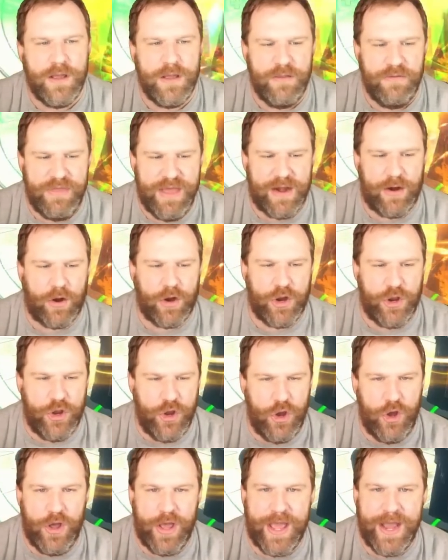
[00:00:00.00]
that are
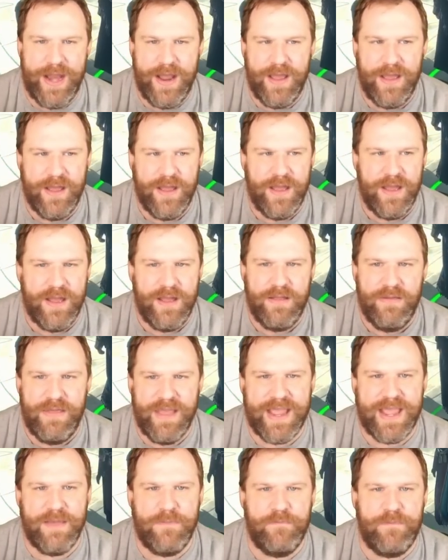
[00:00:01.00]
good,
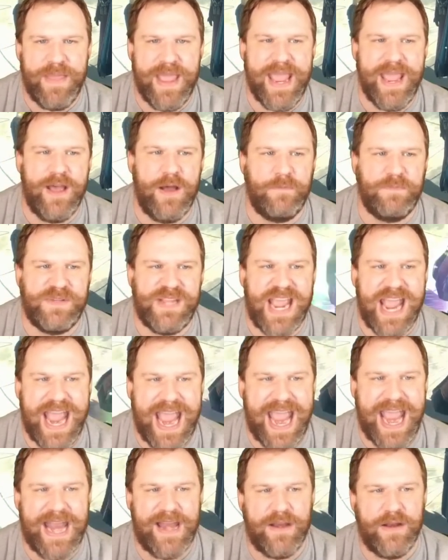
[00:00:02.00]
that can be
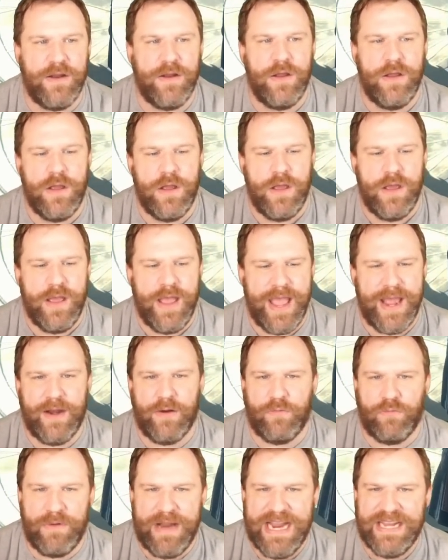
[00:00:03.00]
obtained in
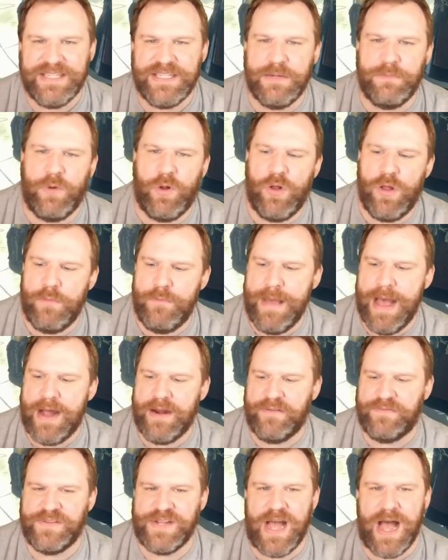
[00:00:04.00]
a reasonable
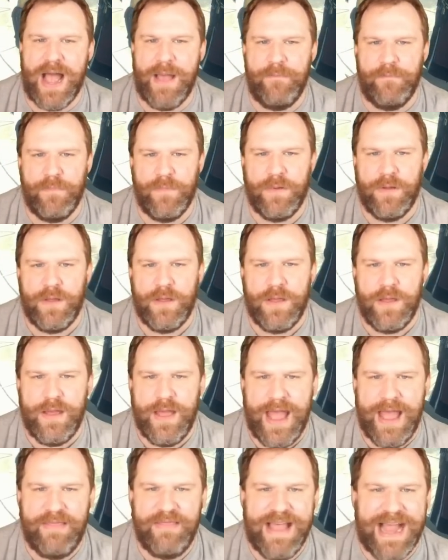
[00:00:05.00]
amount of time.
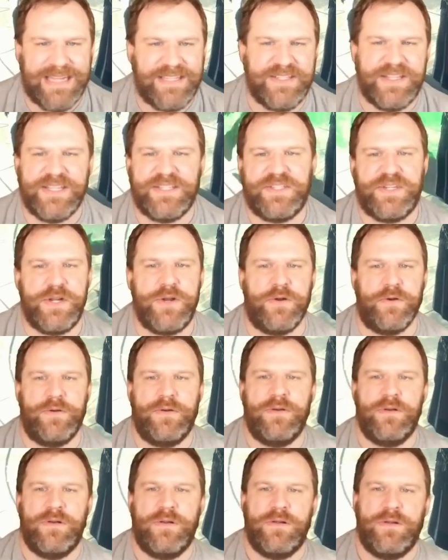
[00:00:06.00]
And that's this dude.
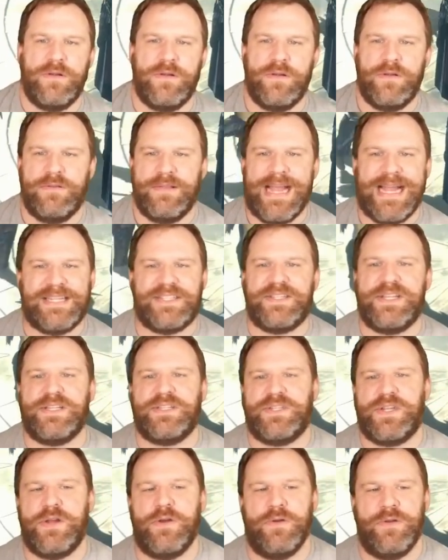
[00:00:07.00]
That's
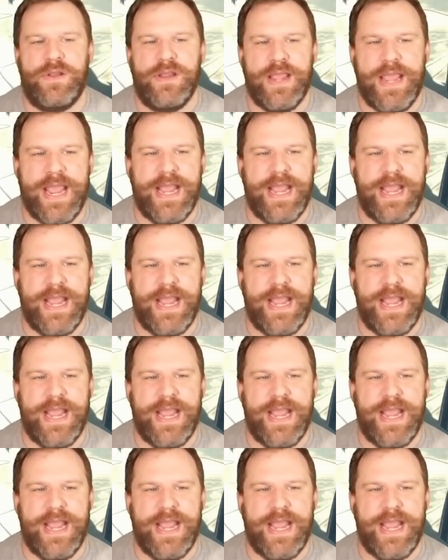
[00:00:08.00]
this dude.